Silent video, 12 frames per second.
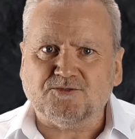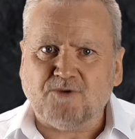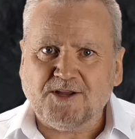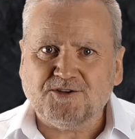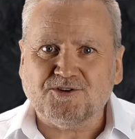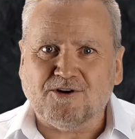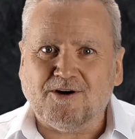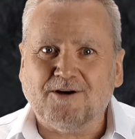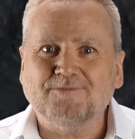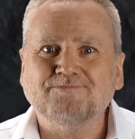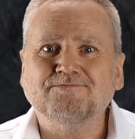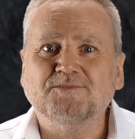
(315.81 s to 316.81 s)
Renshaw,
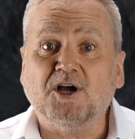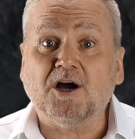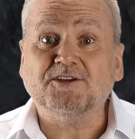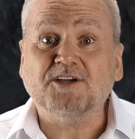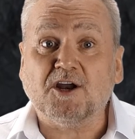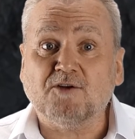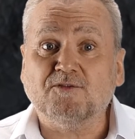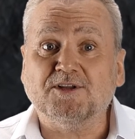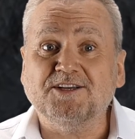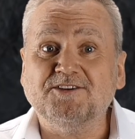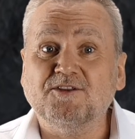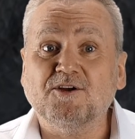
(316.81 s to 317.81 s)
got carefully
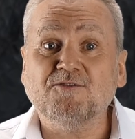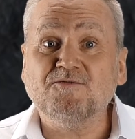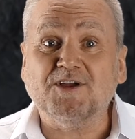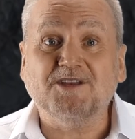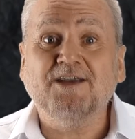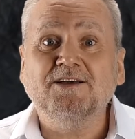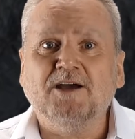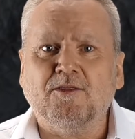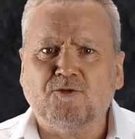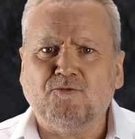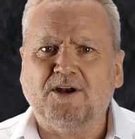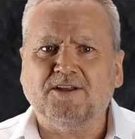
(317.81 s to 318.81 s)
to their feet and
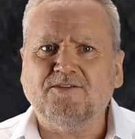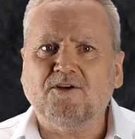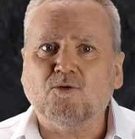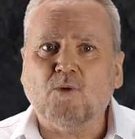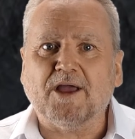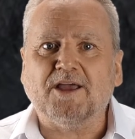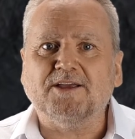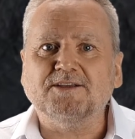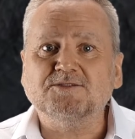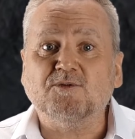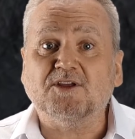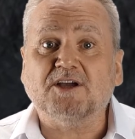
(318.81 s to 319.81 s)
threaded their ways
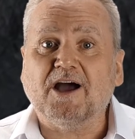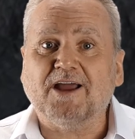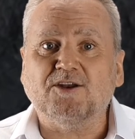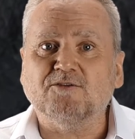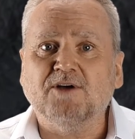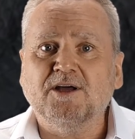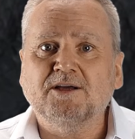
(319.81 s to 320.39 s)
with a kind of